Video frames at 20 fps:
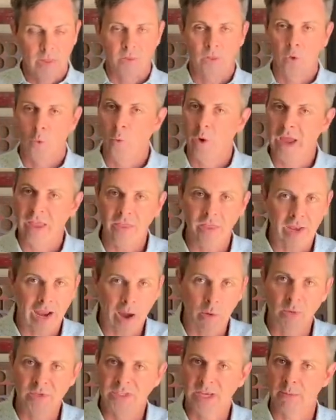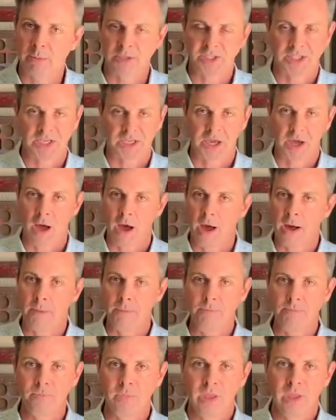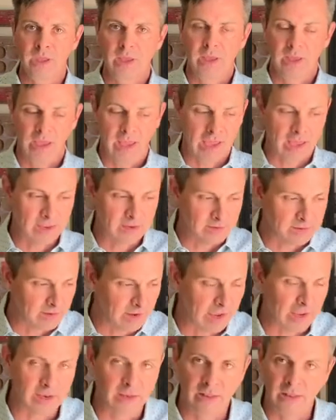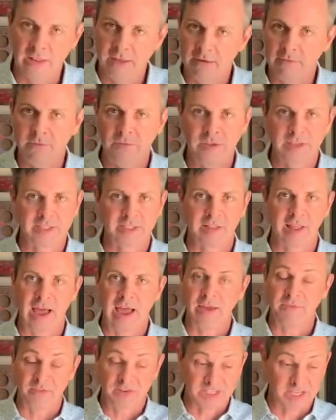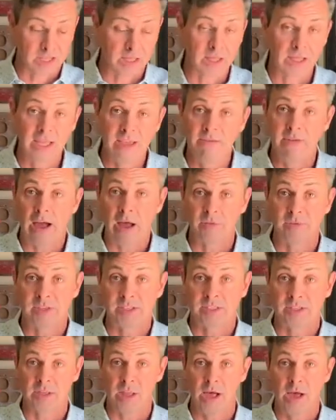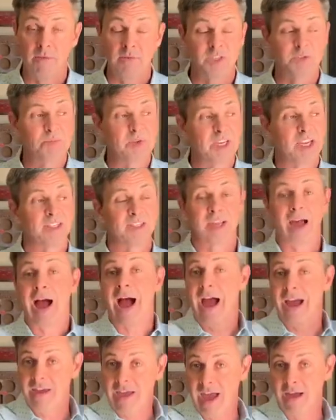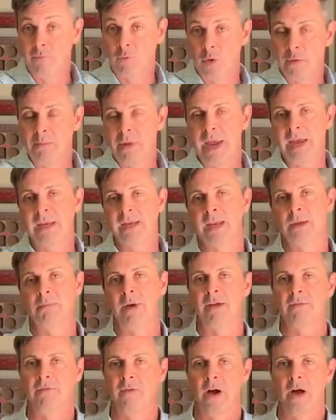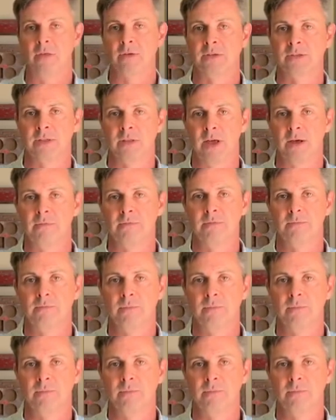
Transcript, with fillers: the way that I was able to come and, and live this life and to live out this love is because I have remained in my Father's love